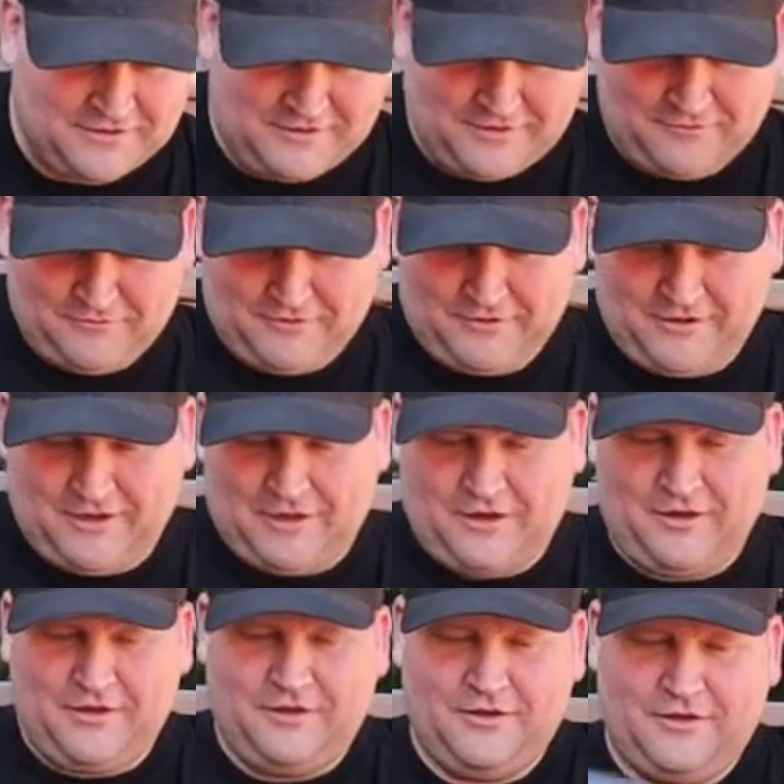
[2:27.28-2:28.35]
then we
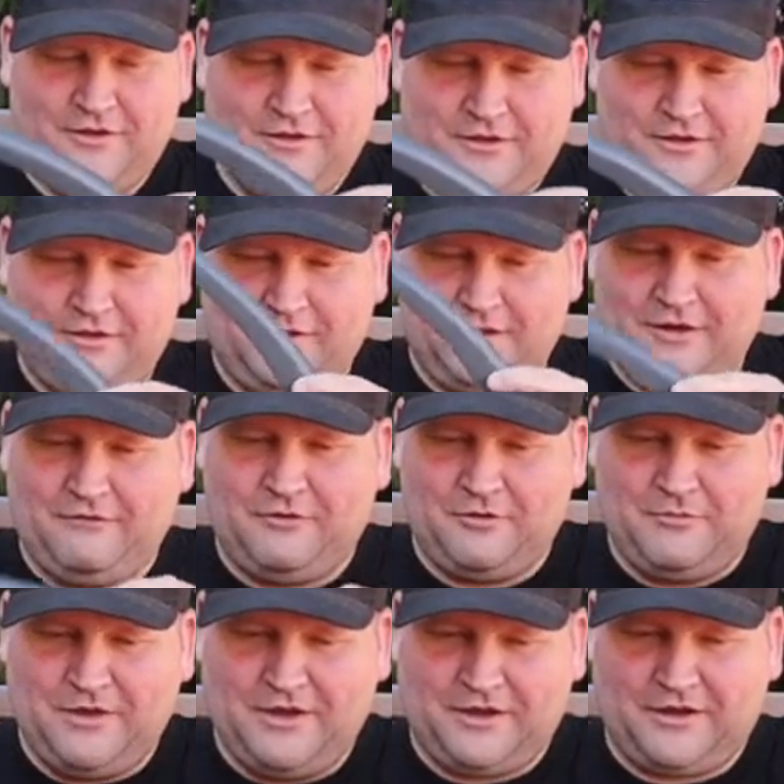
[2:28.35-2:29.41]
got the lever
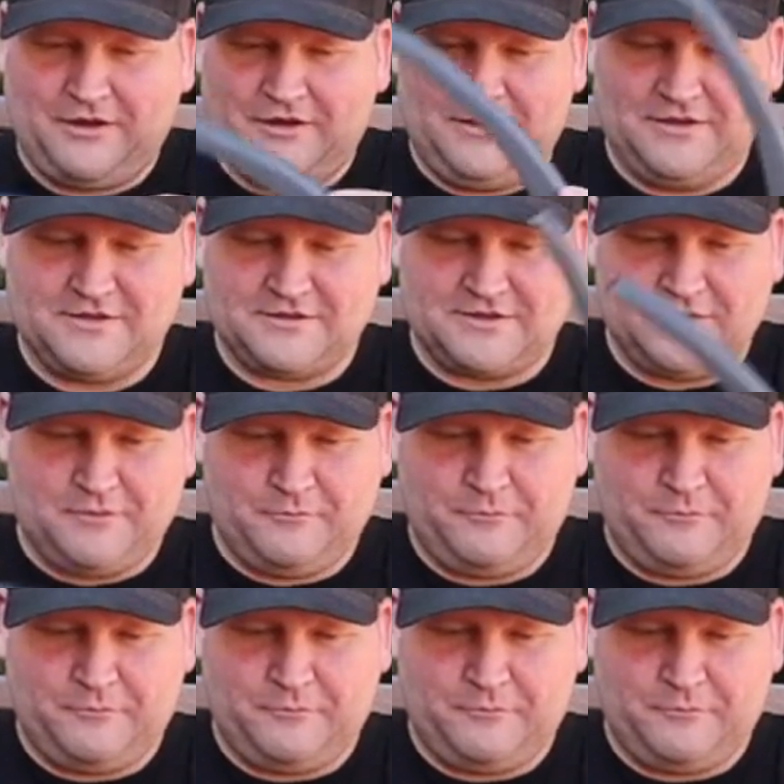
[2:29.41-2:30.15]
mechanism,